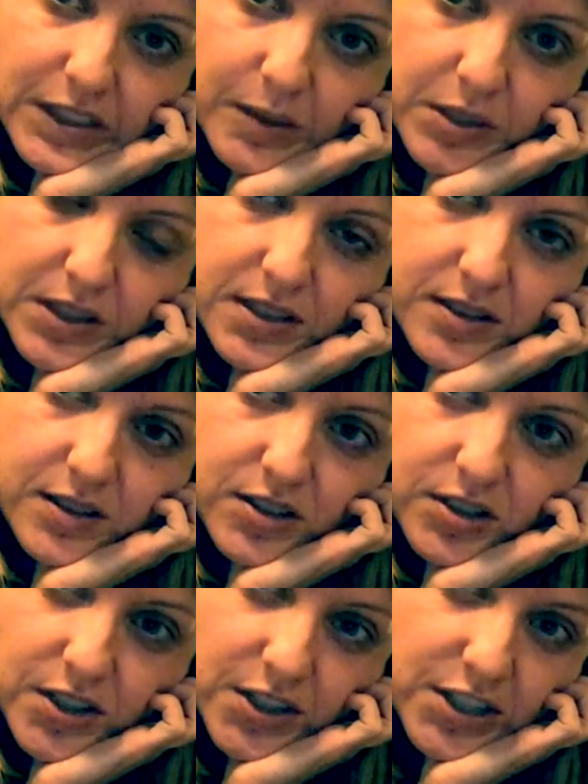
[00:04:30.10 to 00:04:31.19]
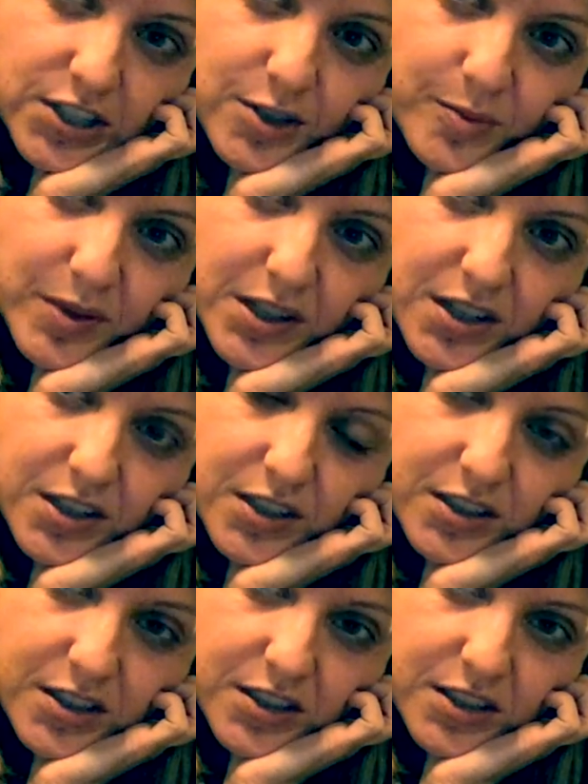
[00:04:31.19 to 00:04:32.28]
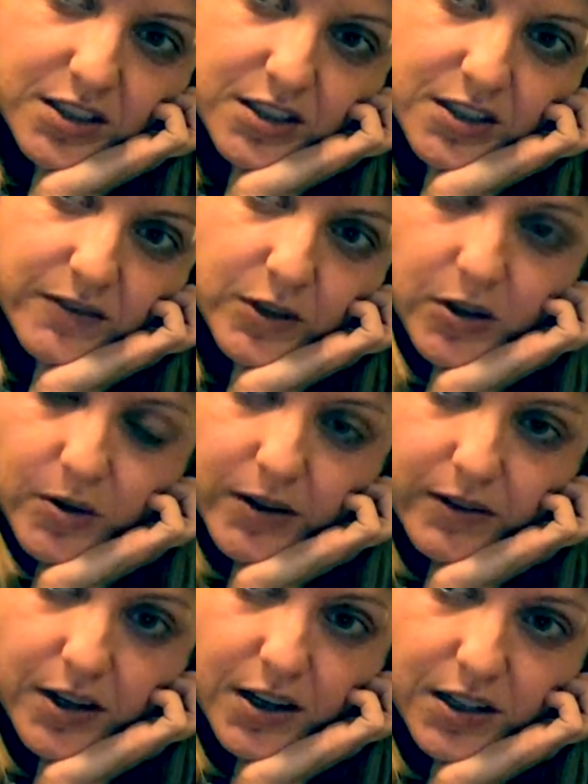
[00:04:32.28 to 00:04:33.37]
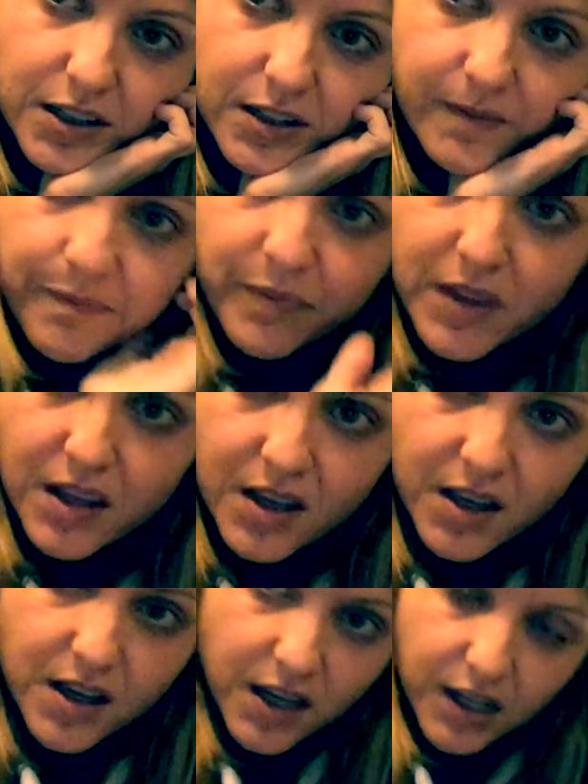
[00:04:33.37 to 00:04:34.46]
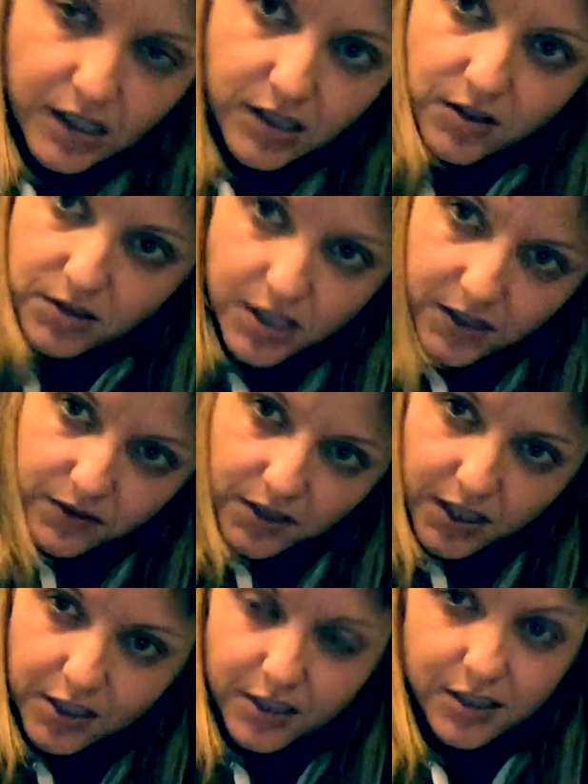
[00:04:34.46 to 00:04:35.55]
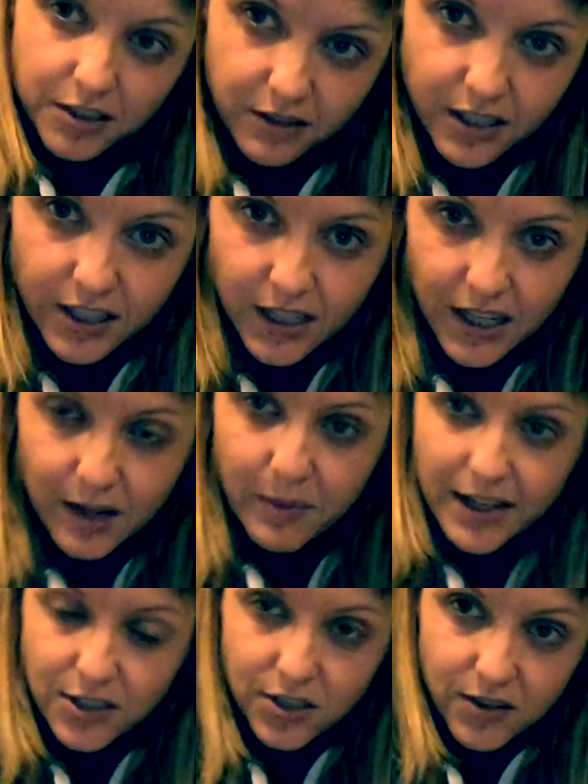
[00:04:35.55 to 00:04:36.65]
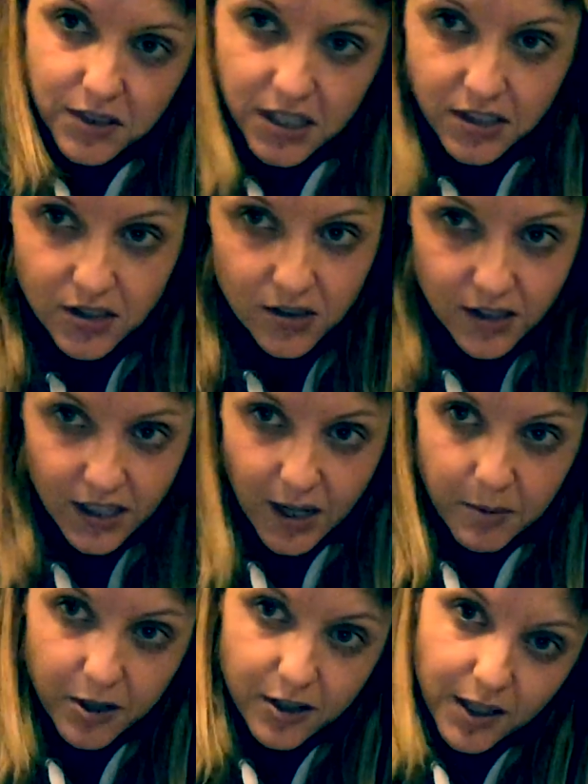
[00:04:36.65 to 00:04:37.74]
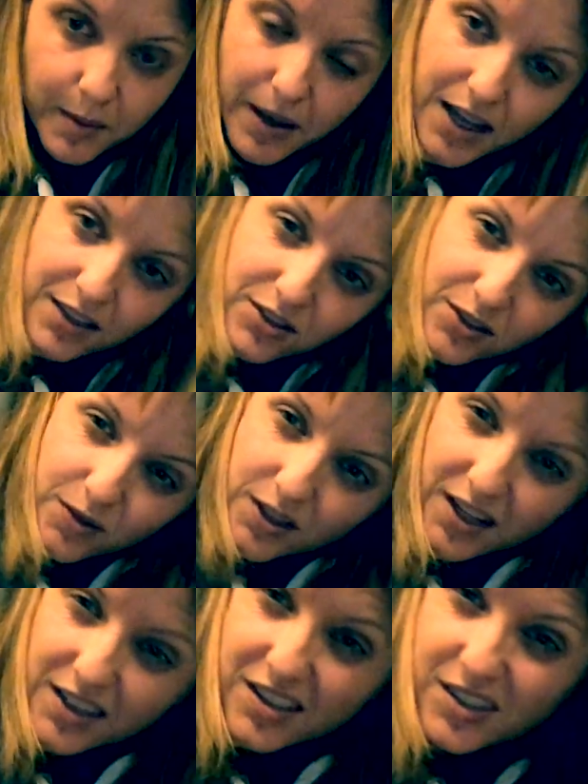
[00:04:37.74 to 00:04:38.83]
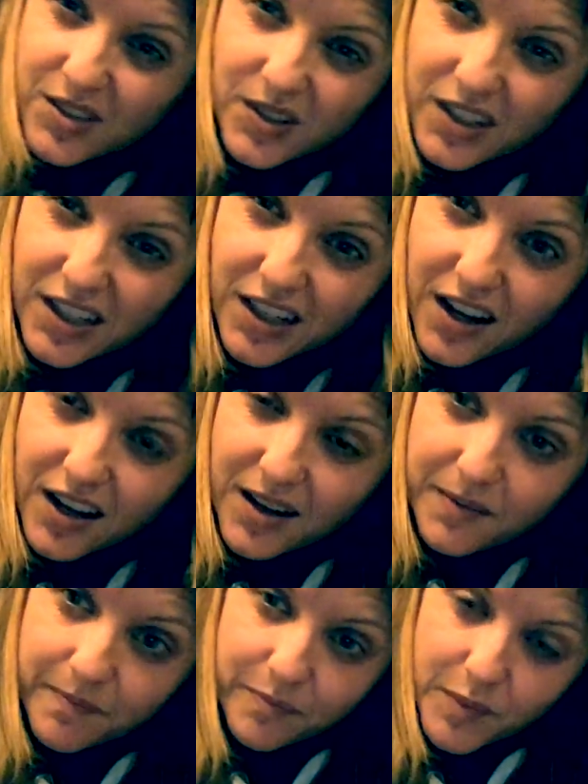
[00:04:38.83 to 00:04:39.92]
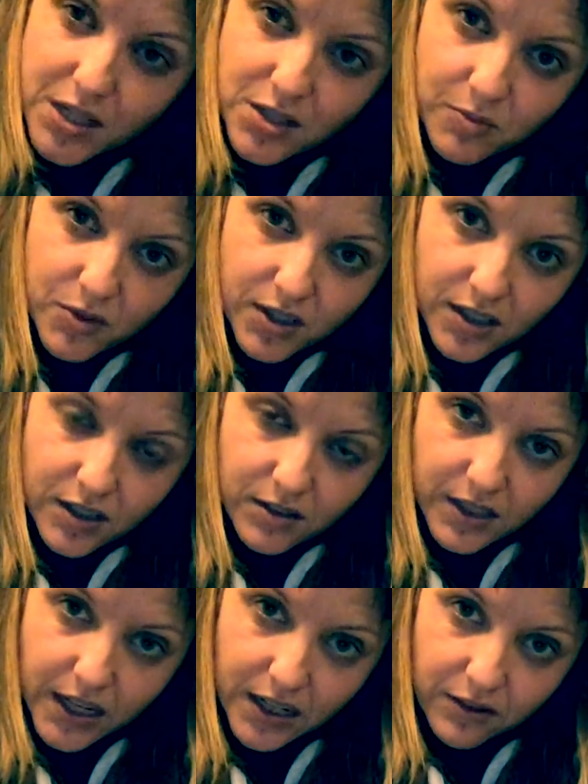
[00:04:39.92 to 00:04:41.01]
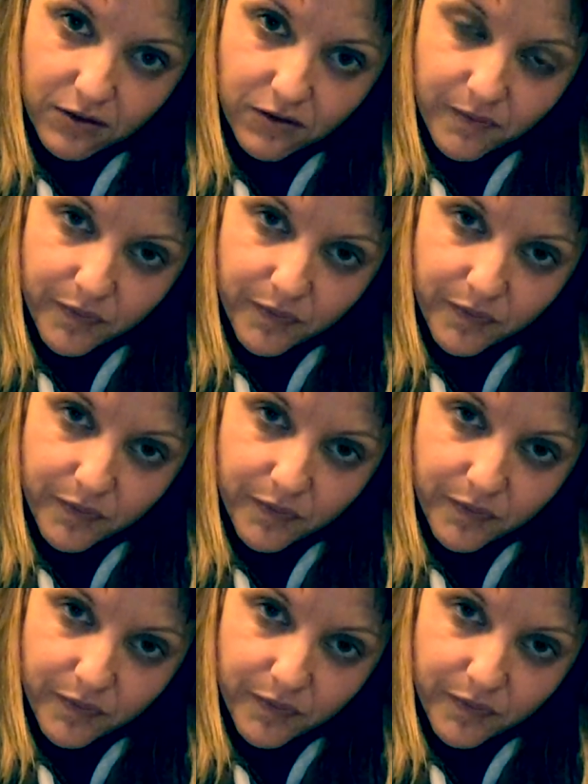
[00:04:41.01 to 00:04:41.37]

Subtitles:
I'm a little discouraged because even though I've gotten an Associate of Science degree and a Bachelor of Science degree, and I'm earning a Master of Science degree, I am much more a creative